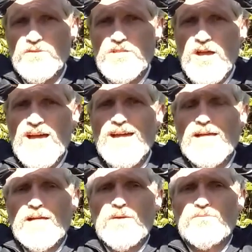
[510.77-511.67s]
There's a
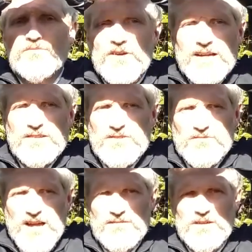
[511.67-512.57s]
very,
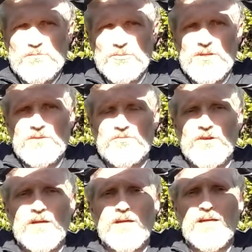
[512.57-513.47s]
very brief
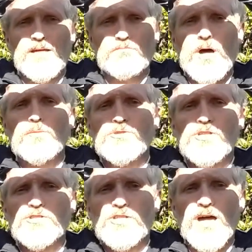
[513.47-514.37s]
moment
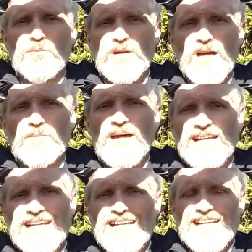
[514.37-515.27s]
in time when I'm
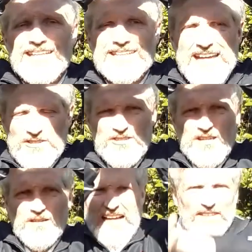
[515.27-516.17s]
dead
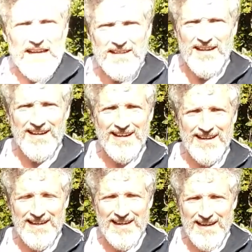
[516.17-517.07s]
still, and then
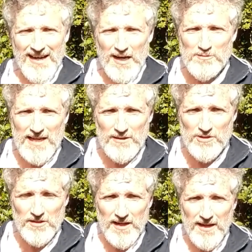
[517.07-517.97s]
I'm down
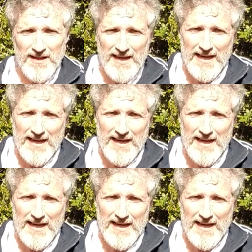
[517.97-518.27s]
to there.